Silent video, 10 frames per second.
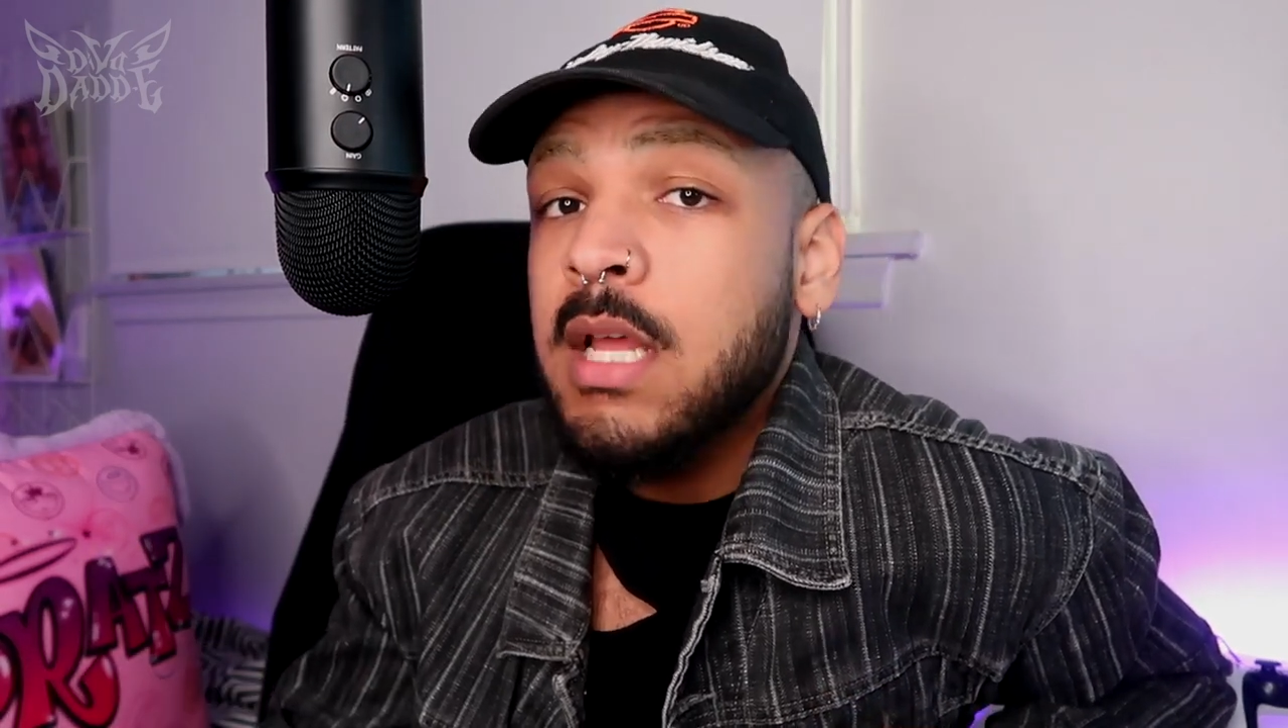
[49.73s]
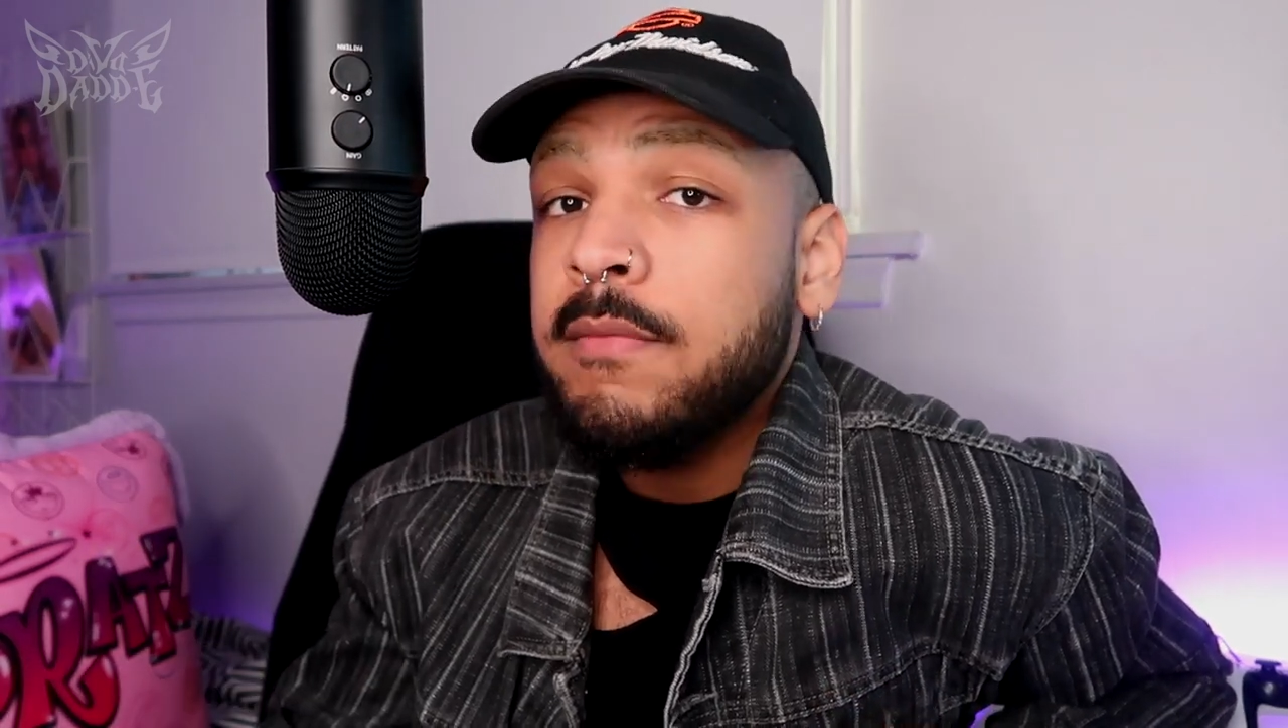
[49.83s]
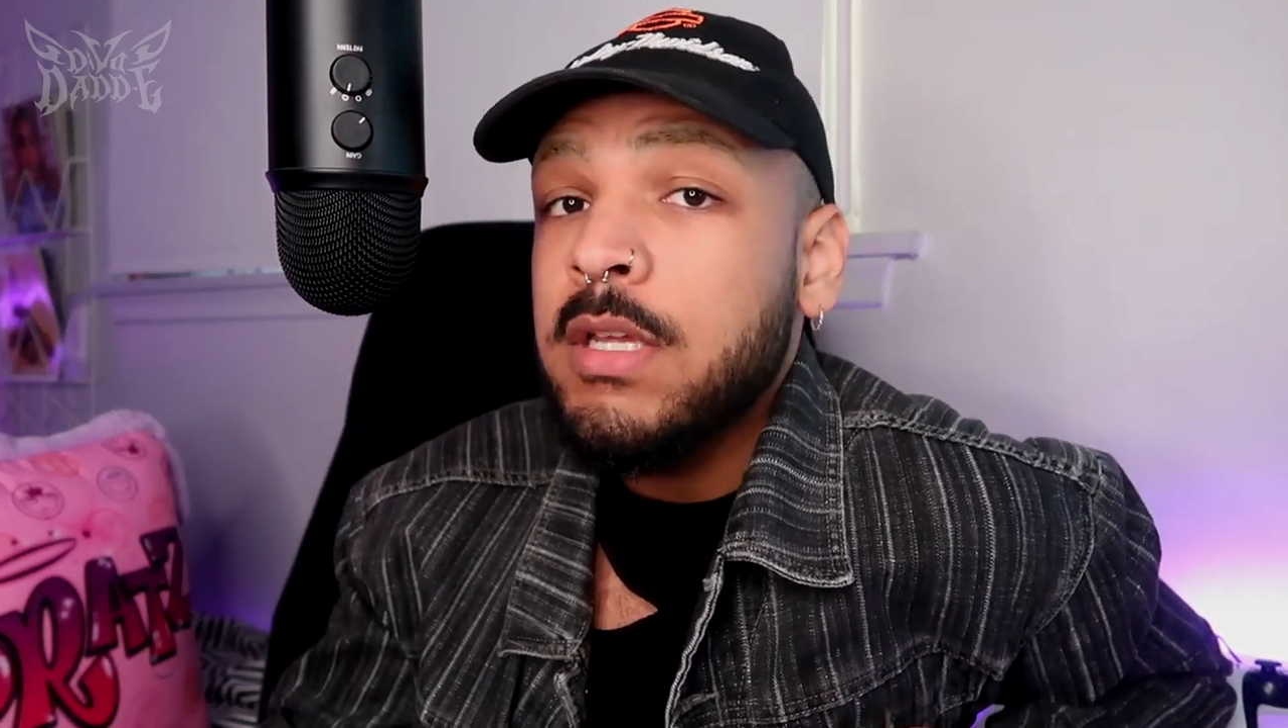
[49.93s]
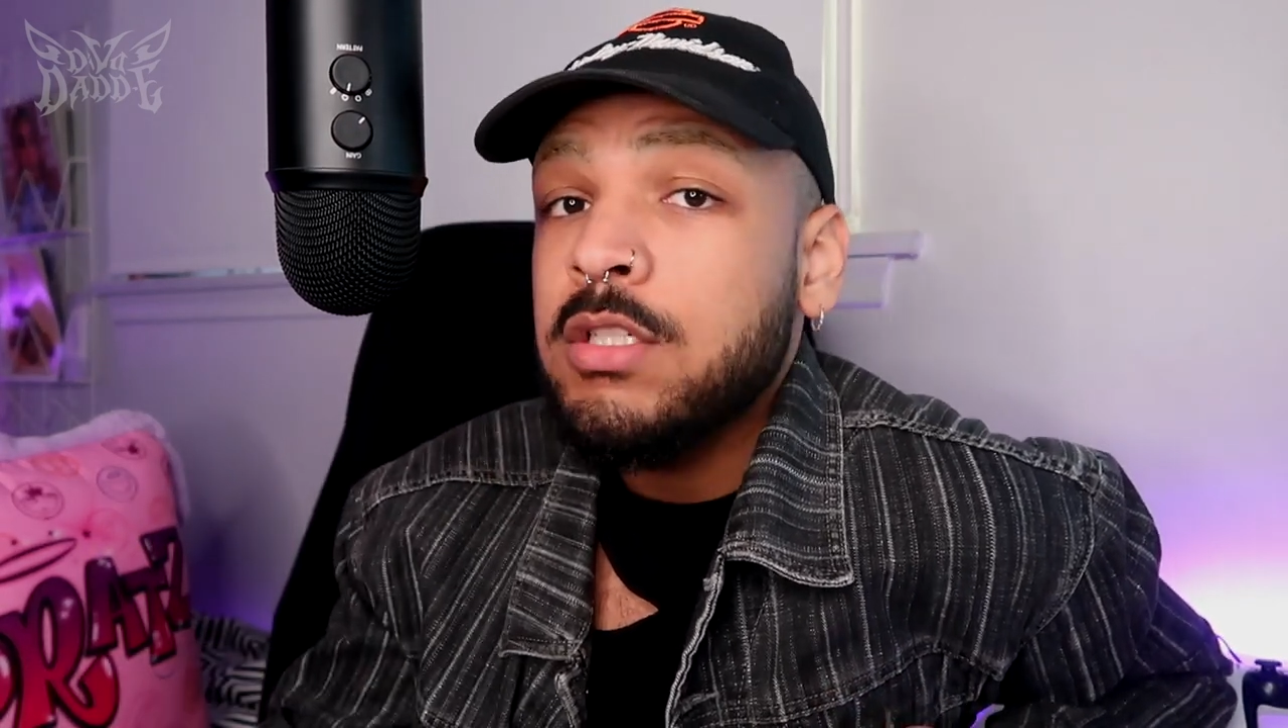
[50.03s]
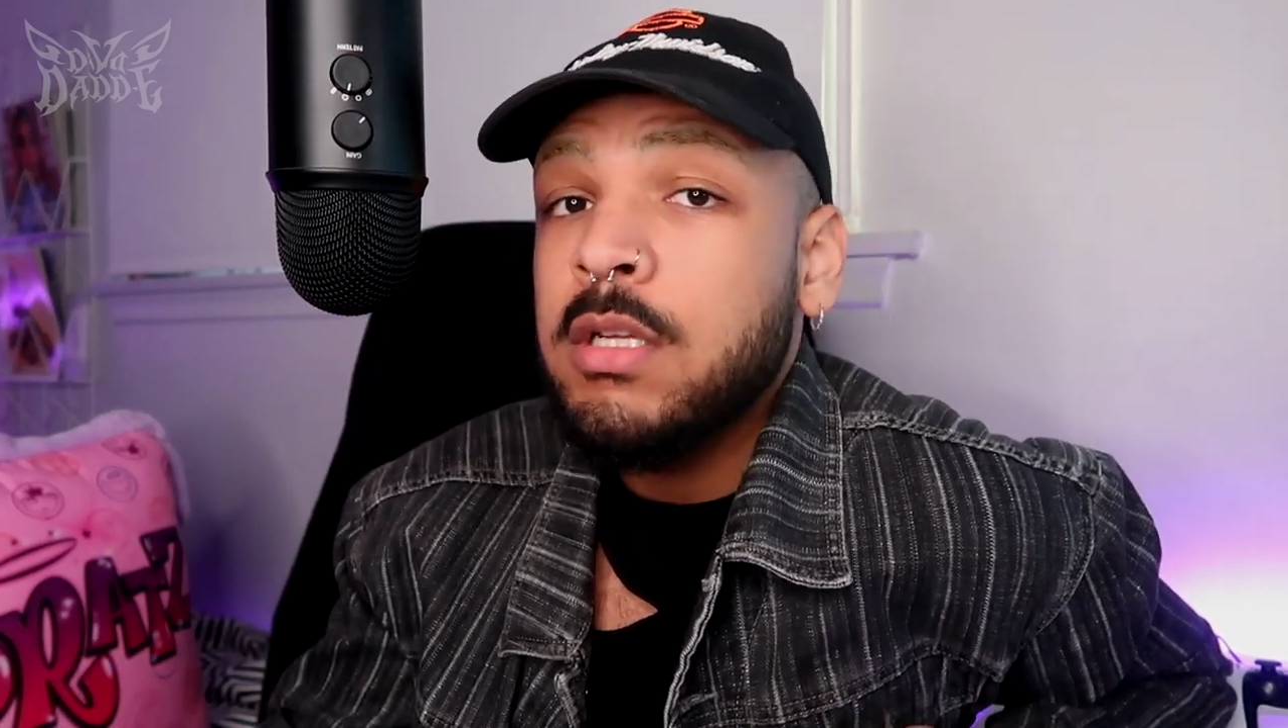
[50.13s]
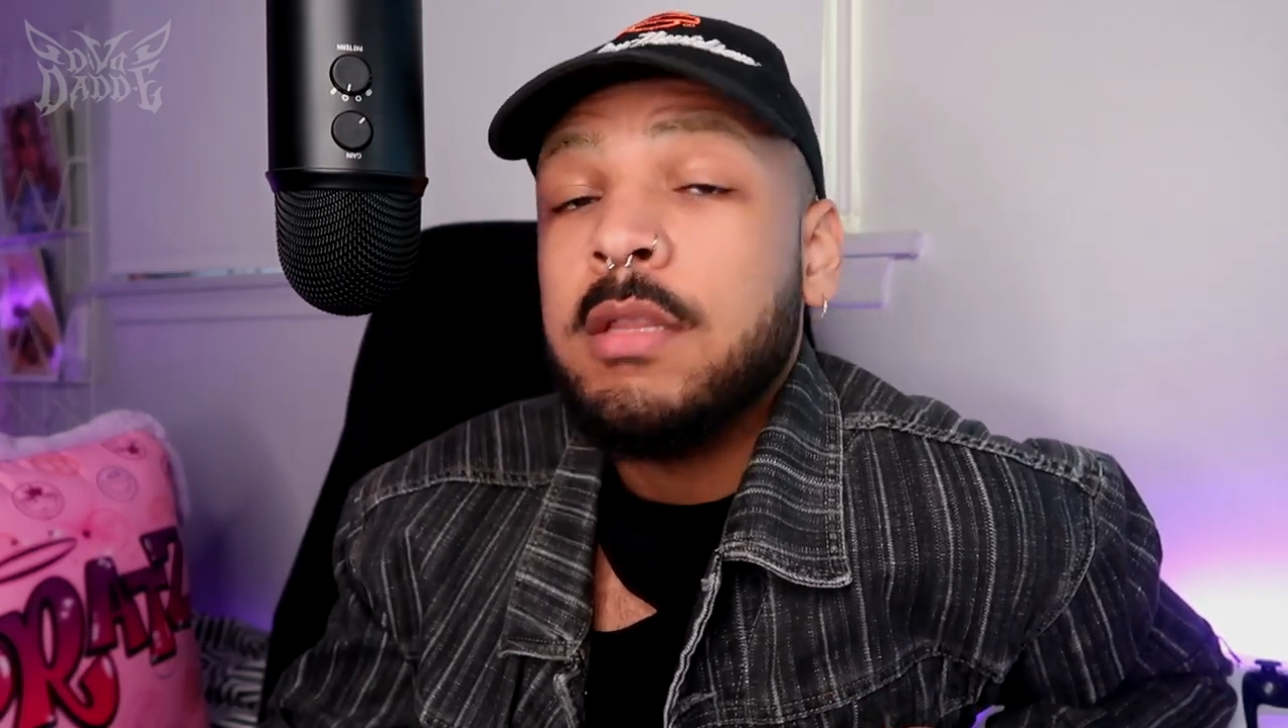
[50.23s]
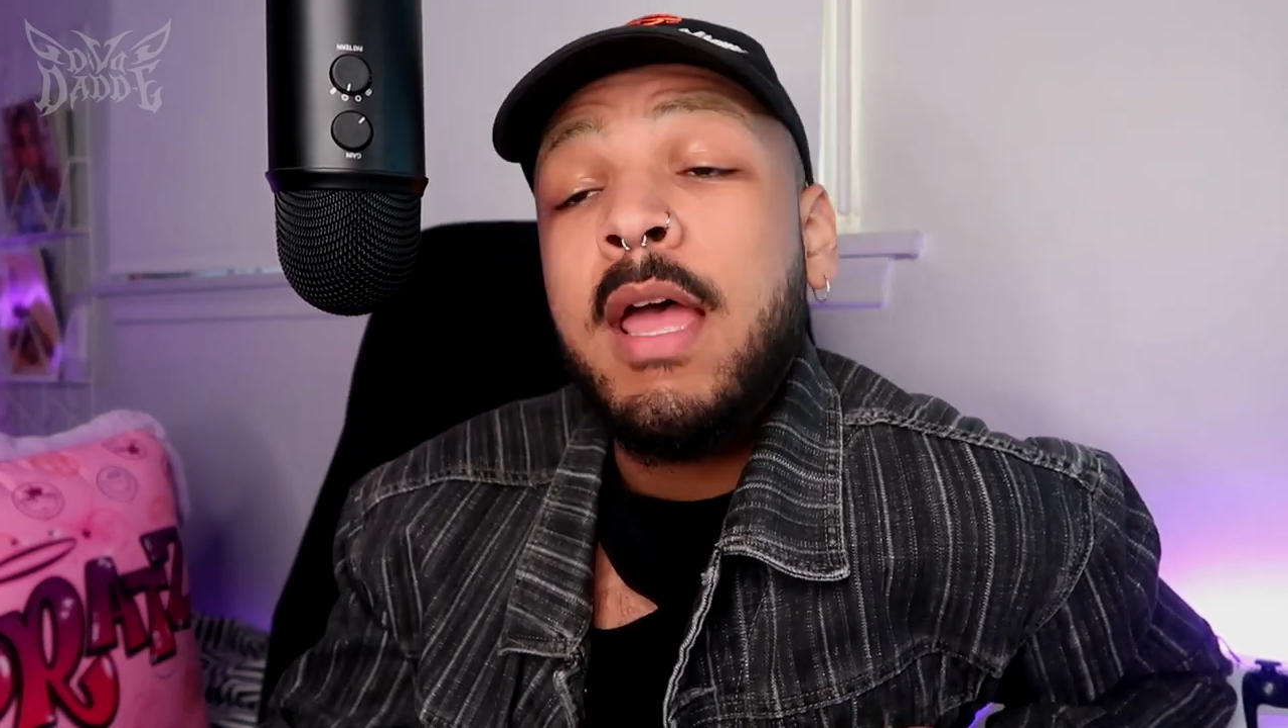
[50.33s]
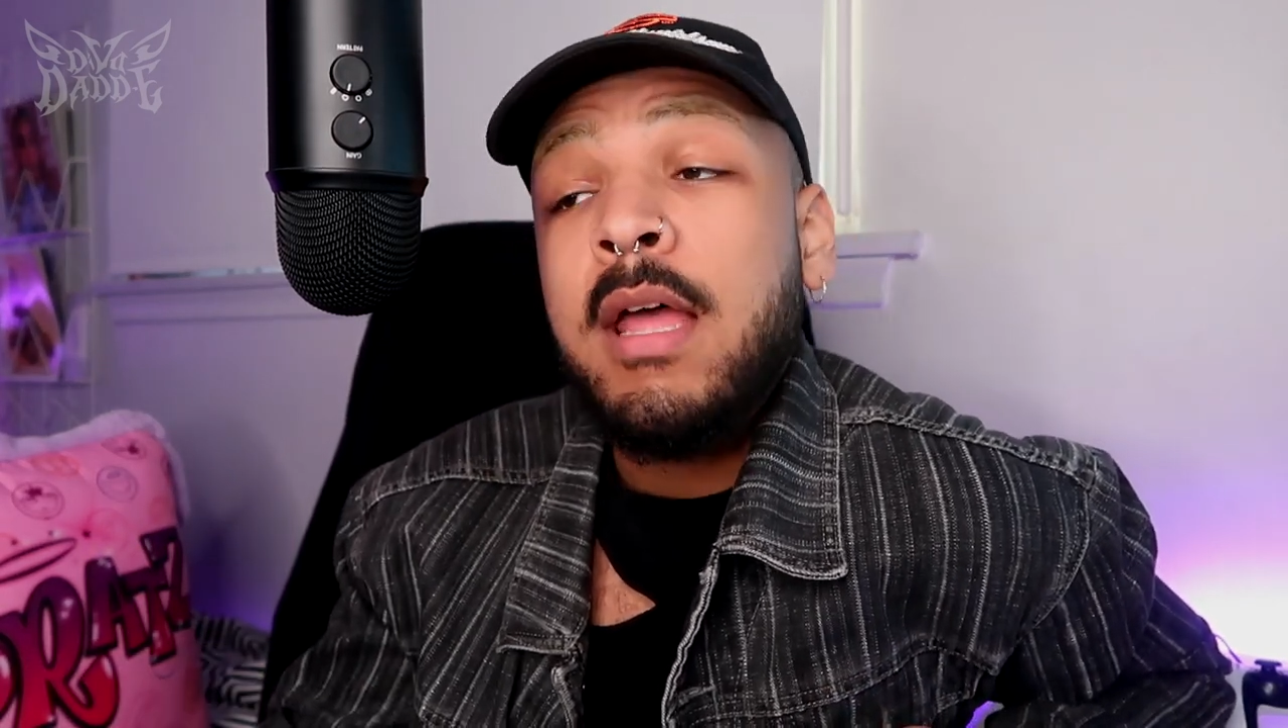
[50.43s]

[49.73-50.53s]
television and